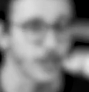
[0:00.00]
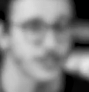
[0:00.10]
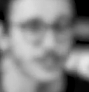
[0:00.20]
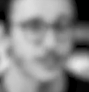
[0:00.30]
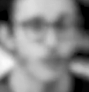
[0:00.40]
to
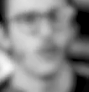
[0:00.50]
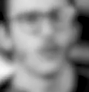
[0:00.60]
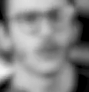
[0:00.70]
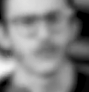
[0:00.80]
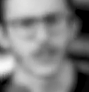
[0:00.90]
prove that the
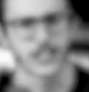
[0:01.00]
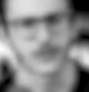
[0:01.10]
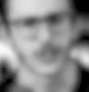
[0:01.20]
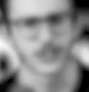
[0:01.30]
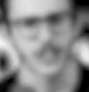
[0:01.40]
Flat Earth
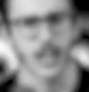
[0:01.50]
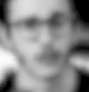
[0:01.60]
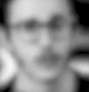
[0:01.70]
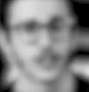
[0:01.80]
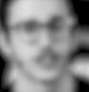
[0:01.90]
model is
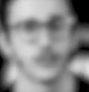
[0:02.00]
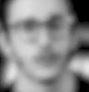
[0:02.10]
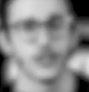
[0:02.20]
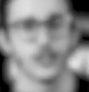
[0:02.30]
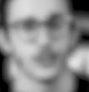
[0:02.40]
at least
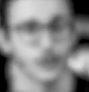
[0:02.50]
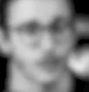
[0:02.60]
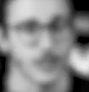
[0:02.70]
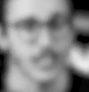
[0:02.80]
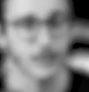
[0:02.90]
feasible, which,